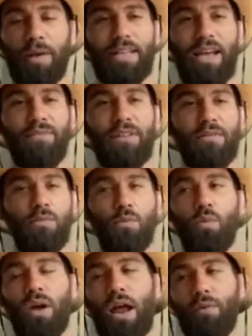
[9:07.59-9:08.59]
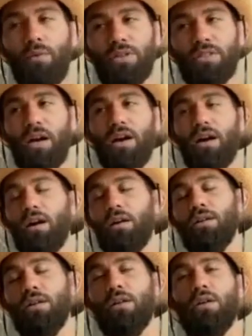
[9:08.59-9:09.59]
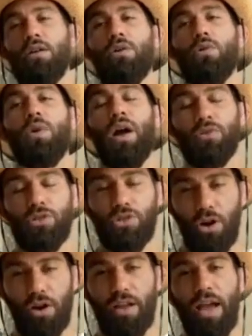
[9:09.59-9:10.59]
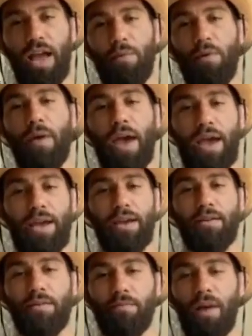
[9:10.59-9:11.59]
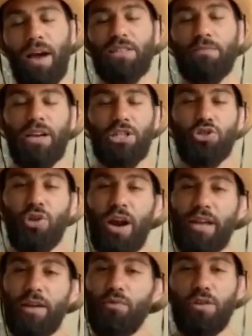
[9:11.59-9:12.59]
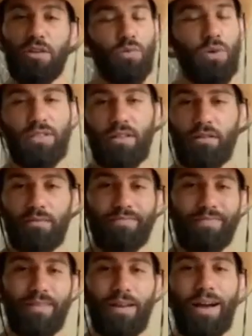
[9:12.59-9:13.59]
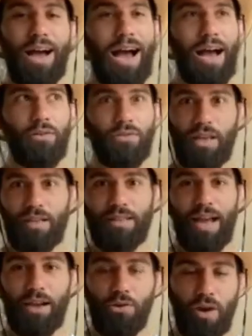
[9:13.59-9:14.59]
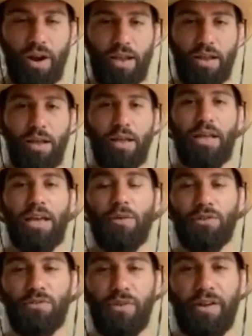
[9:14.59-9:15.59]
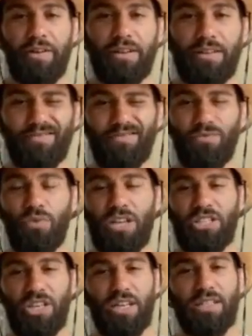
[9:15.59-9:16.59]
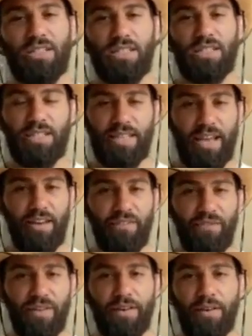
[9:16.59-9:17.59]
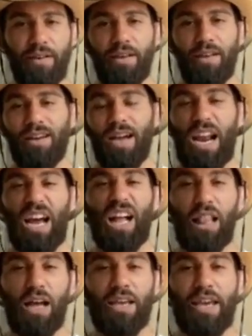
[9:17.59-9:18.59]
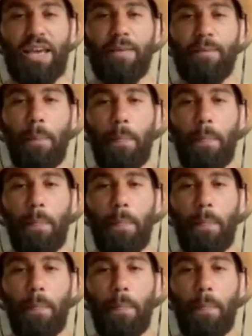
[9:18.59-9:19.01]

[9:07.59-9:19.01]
Definitely when I was starting MMA, my striking really wasn't, I don't think, that great. It was very rigid and stiff and kind of clunky.